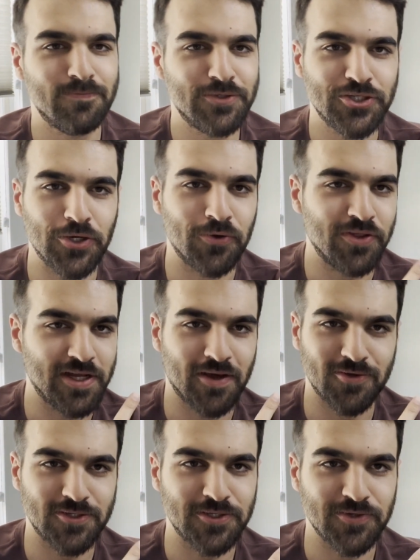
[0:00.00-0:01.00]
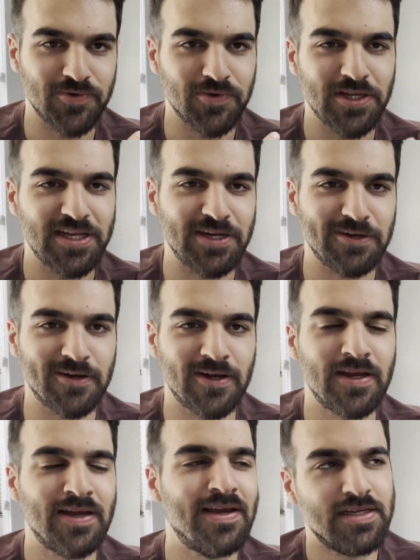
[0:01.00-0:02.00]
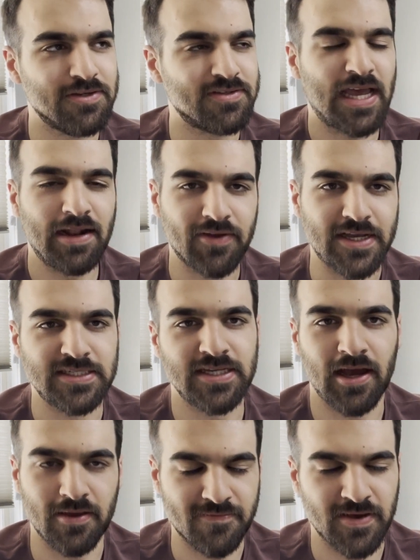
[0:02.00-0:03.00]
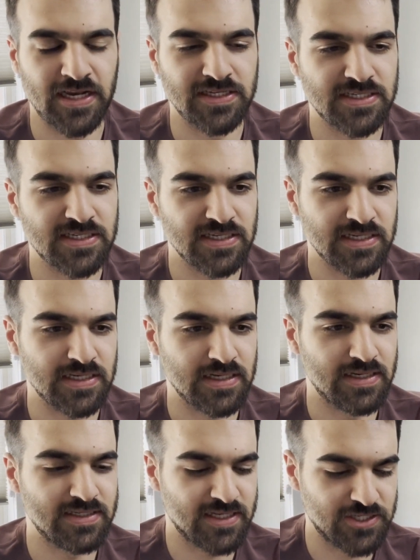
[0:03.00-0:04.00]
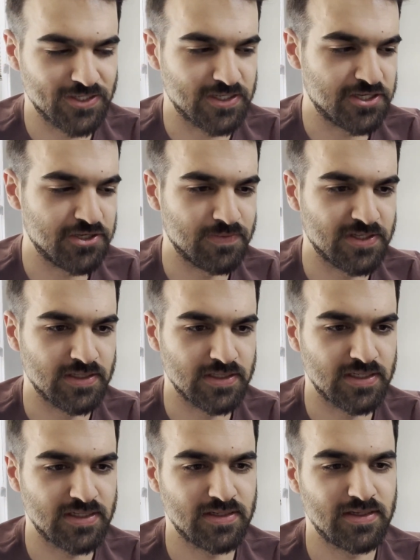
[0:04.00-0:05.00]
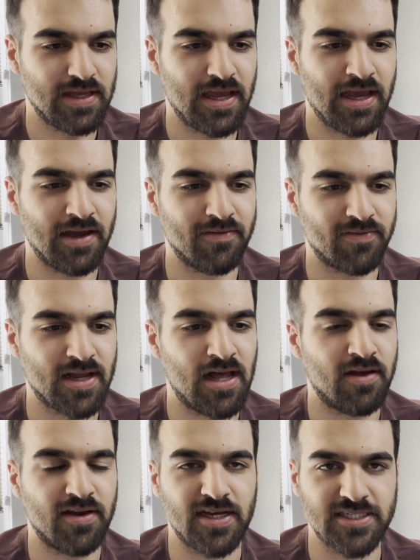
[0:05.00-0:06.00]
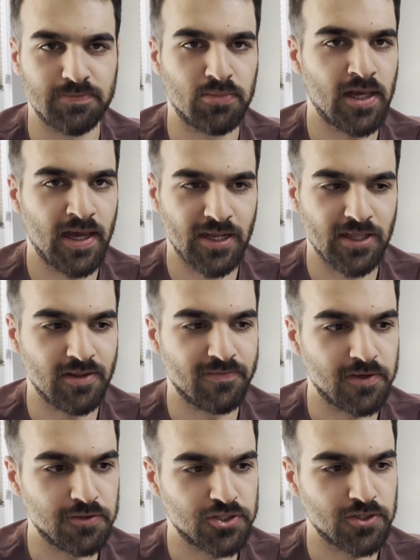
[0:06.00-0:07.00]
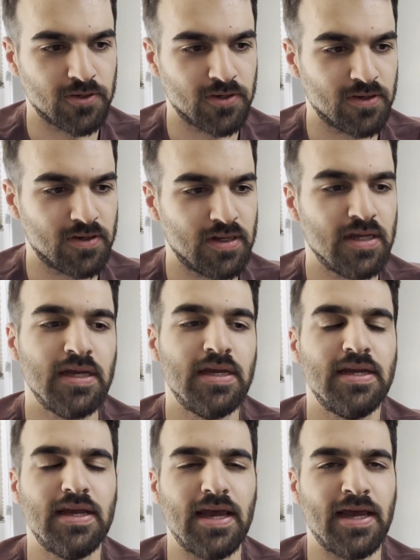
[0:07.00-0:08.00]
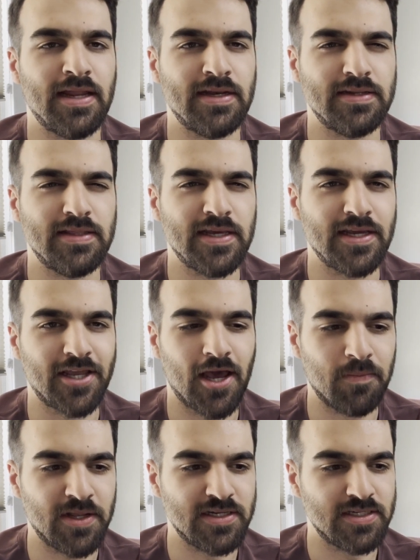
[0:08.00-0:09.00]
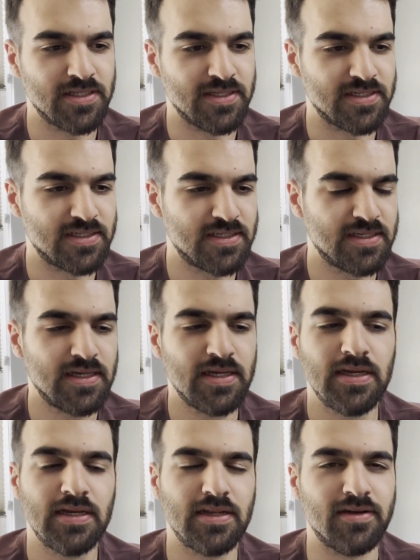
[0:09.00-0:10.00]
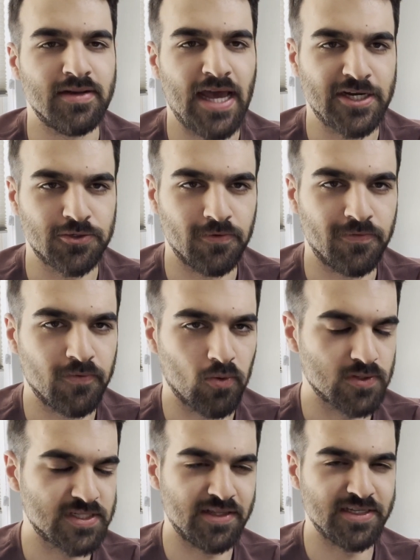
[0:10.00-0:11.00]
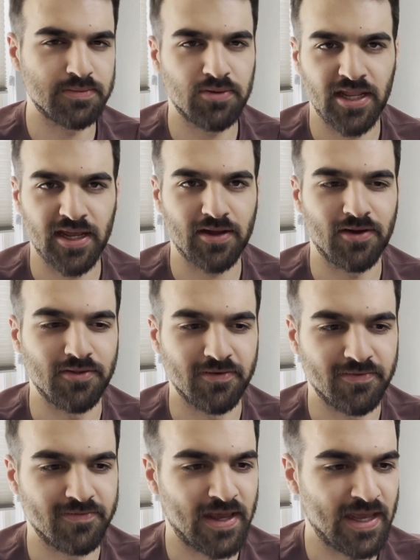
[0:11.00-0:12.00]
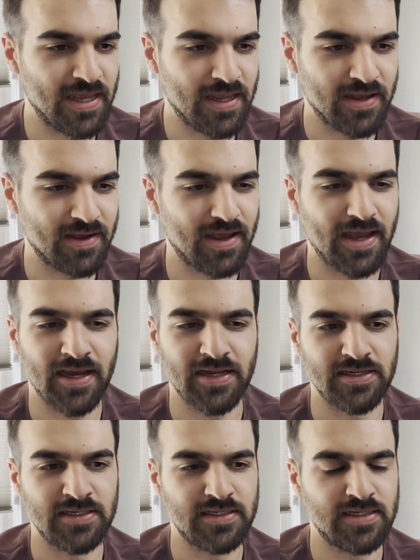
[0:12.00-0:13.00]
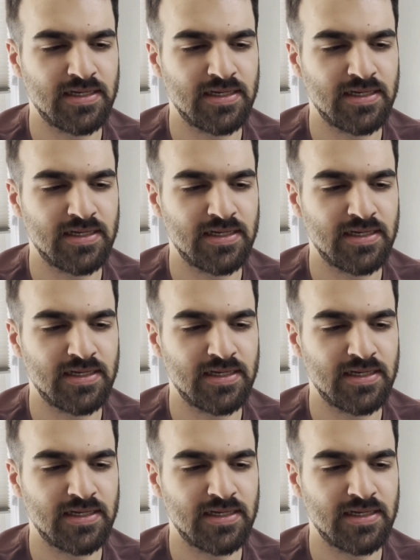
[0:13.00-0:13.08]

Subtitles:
show the other 2 here. So it's kind of like a sci-fantasy. Essentially, humans have colonized a planet in the future, and they come into this natural force on this planet called the Fae, and